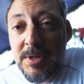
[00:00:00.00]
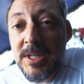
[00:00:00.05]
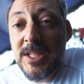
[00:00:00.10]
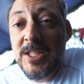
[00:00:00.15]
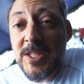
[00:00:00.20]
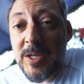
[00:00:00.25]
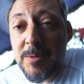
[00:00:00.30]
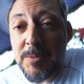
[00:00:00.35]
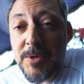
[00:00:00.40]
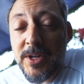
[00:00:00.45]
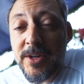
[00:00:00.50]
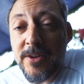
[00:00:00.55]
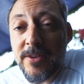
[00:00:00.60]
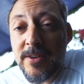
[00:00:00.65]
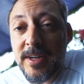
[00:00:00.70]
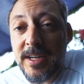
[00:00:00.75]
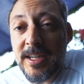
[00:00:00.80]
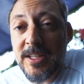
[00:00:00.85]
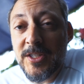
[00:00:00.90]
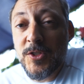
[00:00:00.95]
But it's summer here
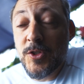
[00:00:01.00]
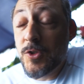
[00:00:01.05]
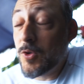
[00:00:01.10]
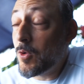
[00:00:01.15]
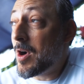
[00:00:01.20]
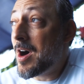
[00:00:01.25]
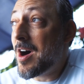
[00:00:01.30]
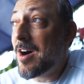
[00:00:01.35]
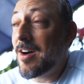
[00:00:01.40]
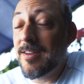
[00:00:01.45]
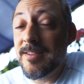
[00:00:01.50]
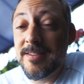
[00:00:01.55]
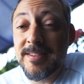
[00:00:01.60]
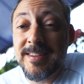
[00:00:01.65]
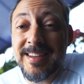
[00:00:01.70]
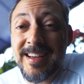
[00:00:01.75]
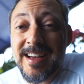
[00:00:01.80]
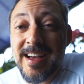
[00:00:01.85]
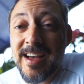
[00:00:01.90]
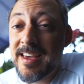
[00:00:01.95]
and it's so hot.
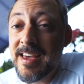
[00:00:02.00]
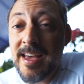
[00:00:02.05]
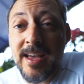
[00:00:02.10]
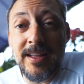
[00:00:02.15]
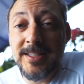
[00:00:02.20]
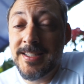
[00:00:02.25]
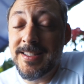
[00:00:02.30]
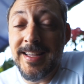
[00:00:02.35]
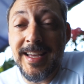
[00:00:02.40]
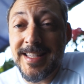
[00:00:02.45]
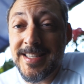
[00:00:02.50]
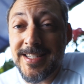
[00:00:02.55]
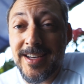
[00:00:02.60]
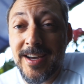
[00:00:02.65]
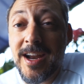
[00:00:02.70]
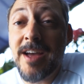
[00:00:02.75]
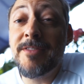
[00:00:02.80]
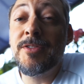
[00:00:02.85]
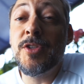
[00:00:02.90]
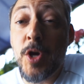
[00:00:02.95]
I can't stay
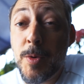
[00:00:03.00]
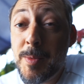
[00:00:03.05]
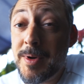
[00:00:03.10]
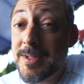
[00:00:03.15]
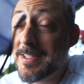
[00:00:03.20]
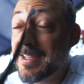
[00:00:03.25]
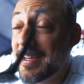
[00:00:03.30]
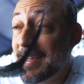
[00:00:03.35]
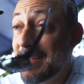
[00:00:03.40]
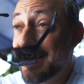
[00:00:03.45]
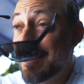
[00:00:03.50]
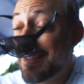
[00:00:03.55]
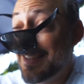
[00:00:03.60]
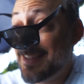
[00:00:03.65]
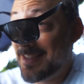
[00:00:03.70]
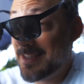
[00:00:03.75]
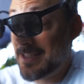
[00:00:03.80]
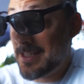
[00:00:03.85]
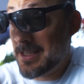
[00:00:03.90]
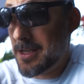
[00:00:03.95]
inside. I have to come outside.
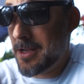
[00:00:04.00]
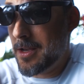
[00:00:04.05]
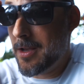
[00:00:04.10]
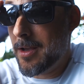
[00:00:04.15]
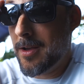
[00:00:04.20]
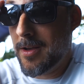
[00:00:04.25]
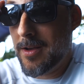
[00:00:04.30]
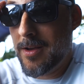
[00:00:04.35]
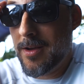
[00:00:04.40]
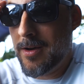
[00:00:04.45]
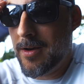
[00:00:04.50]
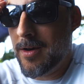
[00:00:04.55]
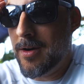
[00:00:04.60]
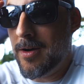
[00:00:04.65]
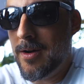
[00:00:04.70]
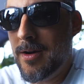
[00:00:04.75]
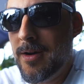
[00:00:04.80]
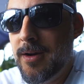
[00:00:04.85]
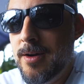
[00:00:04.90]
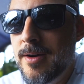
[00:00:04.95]

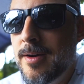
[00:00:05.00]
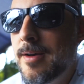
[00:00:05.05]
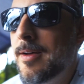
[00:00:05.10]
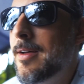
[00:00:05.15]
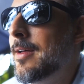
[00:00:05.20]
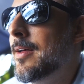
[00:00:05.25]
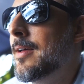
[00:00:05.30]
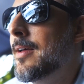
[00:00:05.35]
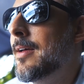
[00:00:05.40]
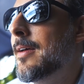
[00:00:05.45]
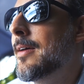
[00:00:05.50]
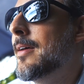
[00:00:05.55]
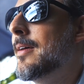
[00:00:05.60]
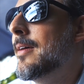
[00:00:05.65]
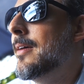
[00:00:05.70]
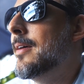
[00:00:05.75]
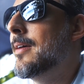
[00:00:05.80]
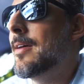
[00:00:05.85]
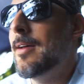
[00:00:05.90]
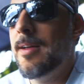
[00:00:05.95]
Oh,
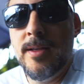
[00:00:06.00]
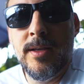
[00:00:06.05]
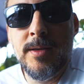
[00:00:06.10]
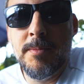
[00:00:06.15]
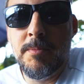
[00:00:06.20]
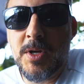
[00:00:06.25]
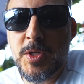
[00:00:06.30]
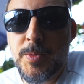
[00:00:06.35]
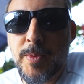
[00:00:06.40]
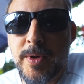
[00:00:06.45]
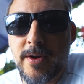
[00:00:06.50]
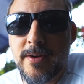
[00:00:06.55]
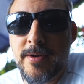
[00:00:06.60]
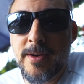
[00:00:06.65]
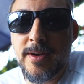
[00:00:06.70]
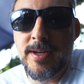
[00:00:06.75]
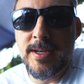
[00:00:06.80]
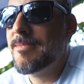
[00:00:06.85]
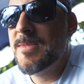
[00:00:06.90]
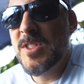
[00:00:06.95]
much better.
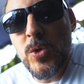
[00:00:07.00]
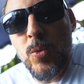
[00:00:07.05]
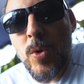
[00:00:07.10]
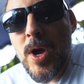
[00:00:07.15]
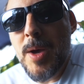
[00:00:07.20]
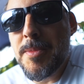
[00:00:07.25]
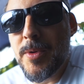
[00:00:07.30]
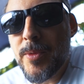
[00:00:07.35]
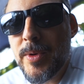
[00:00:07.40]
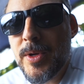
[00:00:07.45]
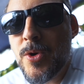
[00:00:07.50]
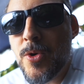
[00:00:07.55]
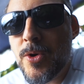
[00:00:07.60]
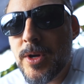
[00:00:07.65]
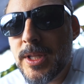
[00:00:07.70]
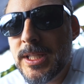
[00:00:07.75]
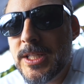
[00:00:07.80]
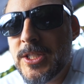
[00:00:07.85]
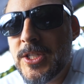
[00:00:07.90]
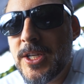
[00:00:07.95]
So why am I
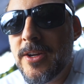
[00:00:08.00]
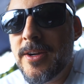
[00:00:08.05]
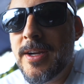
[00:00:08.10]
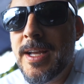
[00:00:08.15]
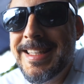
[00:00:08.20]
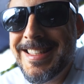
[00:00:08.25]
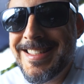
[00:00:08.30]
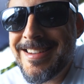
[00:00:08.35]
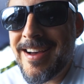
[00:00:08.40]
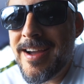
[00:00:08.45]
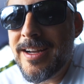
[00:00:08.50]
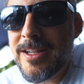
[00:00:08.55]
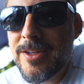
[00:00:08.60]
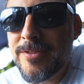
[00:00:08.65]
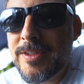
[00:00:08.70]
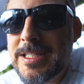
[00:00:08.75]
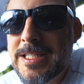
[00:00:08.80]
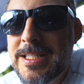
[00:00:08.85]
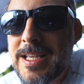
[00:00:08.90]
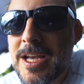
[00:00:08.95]
recording this here? The title
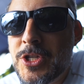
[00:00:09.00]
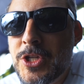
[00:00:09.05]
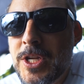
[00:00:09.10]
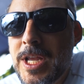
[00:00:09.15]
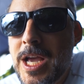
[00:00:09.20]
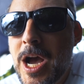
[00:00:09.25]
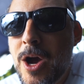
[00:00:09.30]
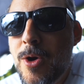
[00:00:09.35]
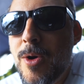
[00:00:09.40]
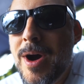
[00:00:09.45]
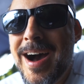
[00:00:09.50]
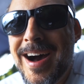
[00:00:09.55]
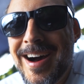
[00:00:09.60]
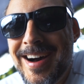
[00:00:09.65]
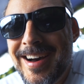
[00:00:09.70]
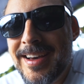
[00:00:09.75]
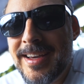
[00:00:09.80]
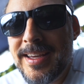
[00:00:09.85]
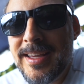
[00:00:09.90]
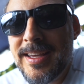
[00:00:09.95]
of this is actually how
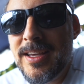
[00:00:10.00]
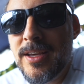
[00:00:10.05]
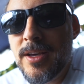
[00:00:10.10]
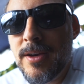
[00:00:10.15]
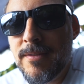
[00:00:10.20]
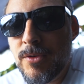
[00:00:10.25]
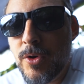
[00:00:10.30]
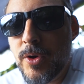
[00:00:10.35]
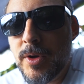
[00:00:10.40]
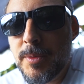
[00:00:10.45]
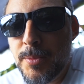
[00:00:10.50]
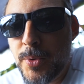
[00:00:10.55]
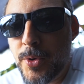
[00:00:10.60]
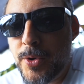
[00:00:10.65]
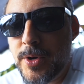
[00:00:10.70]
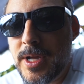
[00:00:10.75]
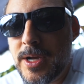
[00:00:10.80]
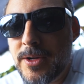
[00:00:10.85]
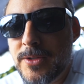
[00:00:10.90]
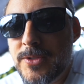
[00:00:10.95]
I avoid
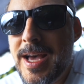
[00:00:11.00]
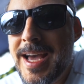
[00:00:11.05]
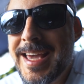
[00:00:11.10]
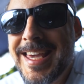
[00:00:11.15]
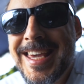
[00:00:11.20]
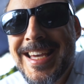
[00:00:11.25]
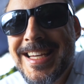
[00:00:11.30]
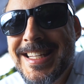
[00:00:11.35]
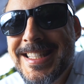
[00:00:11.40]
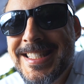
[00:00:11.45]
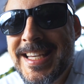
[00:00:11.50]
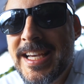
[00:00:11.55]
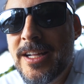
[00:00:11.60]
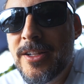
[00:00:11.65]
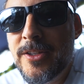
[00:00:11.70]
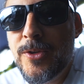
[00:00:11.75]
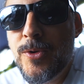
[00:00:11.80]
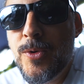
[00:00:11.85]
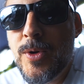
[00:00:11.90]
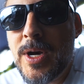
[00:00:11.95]
burnout. I can't
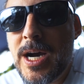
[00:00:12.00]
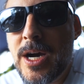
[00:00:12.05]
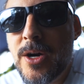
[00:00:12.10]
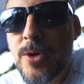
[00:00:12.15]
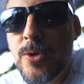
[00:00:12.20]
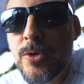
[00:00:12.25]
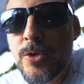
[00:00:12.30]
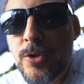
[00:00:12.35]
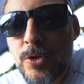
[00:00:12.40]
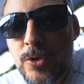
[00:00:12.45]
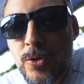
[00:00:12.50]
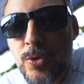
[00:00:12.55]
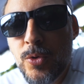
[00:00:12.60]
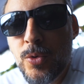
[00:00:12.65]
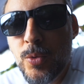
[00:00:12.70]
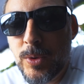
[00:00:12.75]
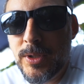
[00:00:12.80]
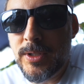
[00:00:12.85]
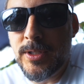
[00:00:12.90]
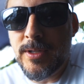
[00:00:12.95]
tell you how you
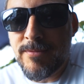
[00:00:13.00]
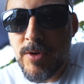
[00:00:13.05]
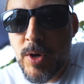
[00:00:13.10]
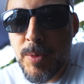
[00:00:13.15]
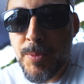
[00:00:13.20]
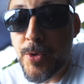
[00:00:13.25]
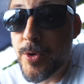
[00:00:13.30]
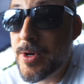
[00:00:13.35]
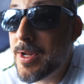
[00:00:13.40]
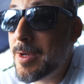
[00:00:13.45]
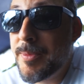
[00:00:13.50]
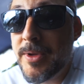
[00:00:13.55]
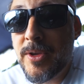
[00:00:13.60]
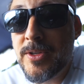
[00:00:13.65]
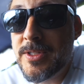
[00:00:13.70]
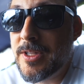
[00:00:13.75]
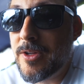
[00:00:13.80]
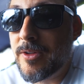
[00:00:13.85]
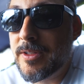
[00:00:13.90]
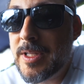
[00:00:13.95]
will avoid burnout
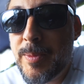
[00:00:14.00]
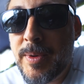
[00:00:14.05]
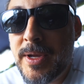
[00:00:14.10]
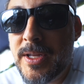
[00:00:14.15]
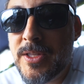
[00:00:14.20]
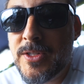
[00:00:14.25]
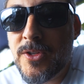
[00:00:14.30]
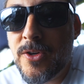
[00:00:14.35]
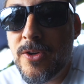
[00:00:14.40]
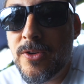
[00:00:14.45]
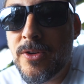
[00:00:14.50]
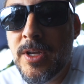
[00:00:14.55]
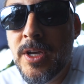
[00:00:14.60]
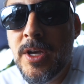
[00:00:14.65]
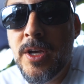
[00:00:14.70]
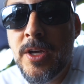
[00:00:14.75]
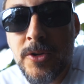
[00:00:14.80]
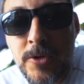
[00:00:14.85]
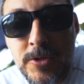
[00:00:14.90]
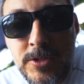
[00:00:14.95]
because it all depends on
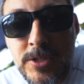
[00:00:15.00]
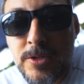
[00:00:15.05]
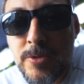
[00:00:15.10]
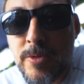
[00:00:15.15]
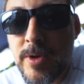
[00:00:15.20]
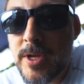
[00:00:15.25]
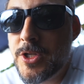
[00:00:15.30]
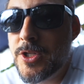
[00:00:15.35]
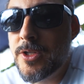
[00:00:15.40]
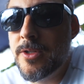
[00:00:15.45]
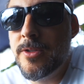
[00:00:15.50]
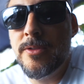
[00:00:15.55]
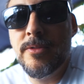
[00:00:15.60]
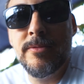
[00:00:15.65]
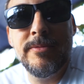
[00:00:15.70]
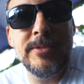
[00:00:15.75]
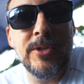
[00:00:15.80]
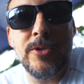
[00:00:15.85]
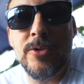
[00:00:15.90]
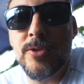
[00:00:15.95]
your
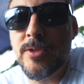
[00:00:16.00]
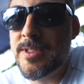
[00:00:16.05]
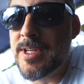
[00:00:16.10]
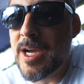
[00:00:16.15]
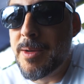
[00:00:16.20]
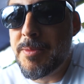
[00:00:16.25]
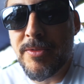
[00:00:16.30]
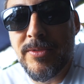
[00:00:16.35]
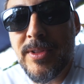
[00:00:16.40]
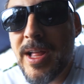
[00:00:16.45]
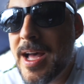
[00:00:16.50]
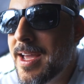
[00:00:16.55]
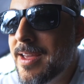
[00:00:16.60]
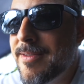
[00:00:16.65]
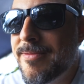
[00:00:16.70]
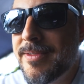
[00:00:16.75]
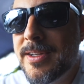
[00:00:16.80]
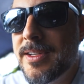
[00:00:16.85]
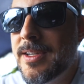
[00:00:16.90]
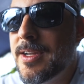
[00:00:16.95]
situation, your type of
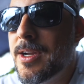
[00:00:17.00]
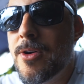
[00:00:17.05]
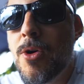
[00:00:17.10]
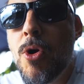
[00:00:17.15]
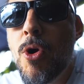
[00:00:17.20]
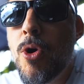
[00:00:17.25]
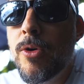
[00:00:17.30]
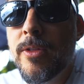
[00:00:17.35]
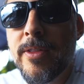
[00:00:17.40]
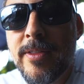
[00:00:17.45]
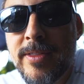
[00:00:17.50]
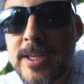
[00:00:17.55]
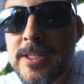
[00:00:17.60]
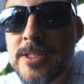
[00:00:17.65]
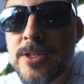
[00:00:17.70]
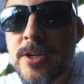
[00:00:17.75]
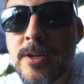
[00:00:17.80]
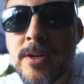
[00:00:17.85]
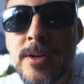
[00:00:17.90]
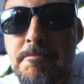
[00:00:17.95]
life, and all the
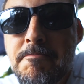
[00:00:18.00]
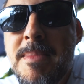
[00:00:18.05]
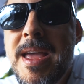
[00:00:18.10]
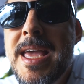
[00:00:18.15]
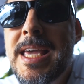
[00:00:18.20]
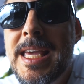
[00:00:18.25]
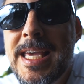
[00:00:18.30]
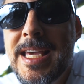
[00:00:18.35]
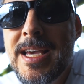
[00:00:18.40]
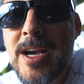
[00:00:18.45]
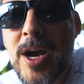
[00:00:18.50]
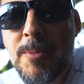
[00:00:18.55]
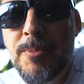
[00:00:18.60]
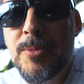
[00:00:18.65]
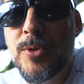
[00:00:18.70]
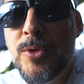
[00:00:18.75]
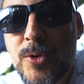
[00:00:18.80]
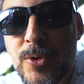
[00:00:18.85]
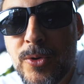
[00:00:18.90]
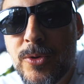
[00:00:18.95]
things that are making
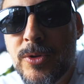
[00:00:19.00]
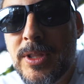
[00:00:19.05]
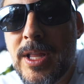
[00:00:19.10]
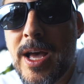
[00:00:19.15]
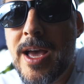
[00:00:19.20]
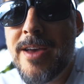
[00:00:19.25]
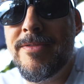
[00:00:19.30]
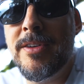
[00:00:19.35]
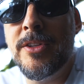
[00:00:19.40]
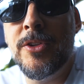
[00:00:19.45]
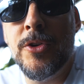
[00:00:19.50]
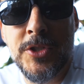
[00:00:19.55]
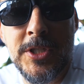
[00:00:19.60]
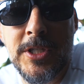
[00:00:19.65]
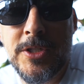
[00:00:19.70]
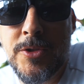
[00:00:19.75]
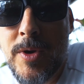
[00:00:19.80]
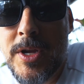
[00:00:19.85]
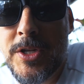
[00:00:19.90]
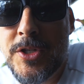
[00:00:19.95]
up your life and your
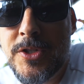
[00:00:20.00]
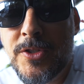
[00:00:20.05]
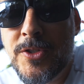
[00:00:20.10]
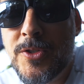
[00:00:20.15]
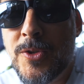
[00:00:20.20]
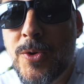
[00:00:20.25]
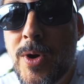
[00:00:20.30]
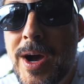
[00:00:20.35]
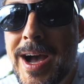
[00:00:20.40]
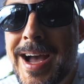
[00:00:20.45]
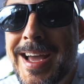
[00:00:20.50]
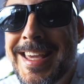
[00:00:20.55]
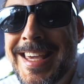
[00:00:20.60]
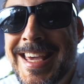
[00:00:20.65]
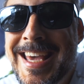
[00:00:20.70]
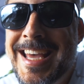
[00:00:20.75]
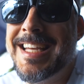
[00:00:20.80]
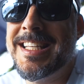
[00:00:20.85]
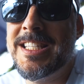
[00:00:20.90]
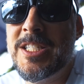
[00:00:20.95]
situation. So I
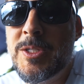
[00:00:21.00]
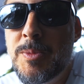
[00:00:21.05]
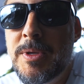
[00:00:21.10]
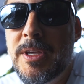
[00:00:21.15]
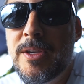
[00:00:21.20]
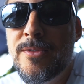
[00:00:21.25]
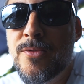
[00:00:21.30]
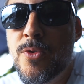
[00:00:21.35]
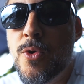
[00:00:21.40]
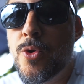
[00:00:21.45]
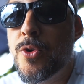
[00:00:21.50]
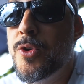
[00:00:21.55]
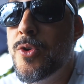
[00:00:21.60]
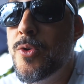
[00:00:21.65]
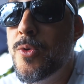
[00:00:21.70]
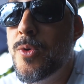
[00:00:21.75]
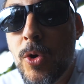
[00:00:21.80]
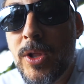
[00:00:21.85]
can't speak for you.